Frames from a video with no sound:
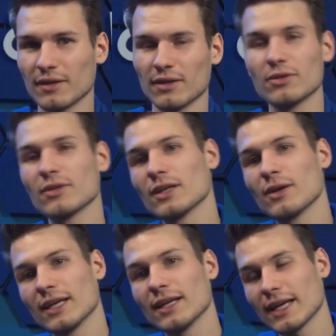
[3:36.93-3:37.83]
If you still
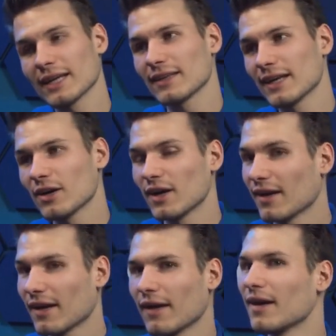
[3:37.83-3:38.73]
need an SD card,
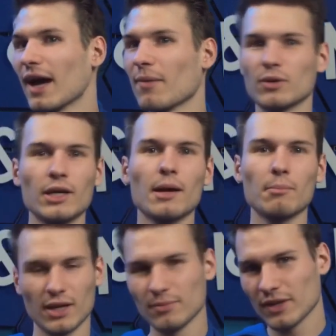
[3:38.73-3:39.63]
I will link
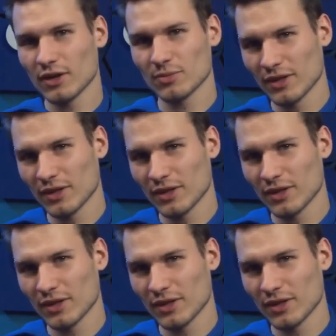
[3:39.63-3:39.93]
mine below